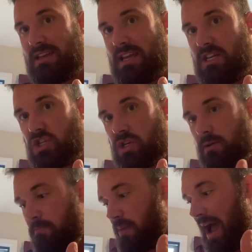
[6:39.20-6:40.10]
each
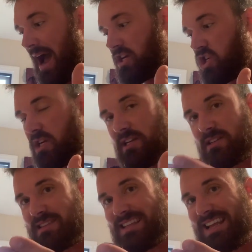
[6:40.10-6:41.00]
batch is a
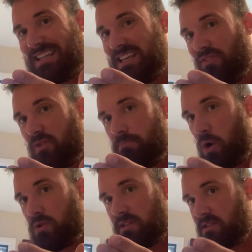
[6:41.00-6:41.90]
slightly different
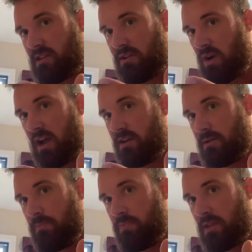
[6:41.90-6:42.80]
potency, right?
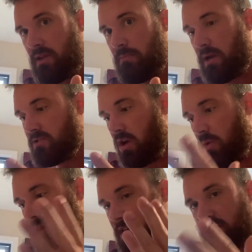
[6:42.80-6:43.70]
But it's all
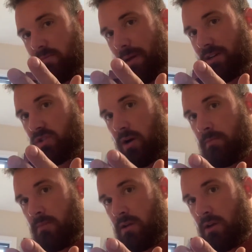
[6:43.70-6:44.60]
within a
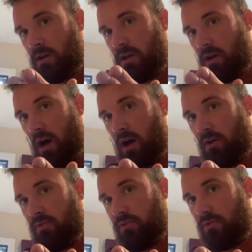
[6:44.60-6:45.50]
spectrum
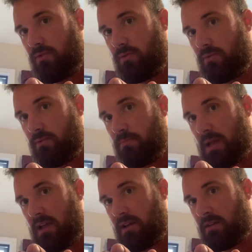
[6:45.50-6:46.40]
of
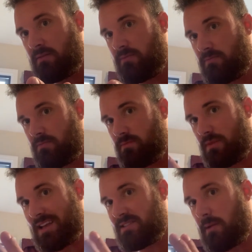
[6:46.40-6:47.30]
being
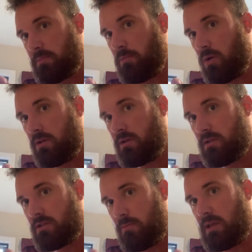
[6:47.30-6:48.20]
acceptable
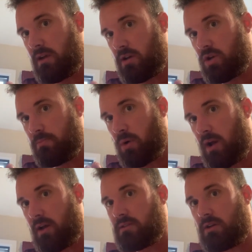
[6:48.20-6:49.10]
to be a good
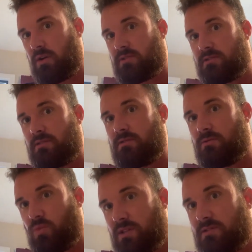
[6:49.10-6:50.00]
product, you know,
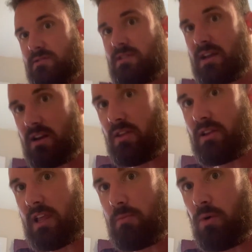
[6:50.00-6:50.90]
what's stated on the
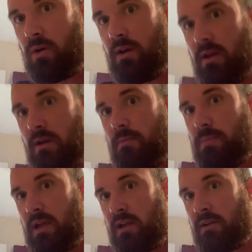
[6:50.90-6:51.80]
label
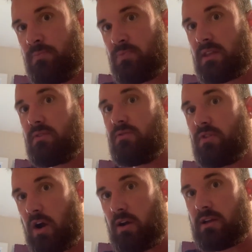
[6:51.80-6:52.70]
being
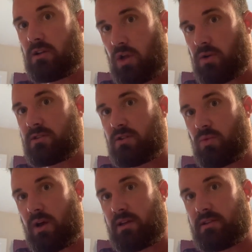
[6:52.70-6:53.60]
very close to
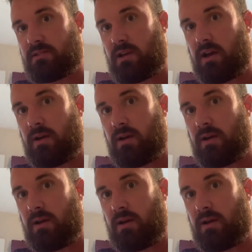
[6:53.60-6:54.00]
what is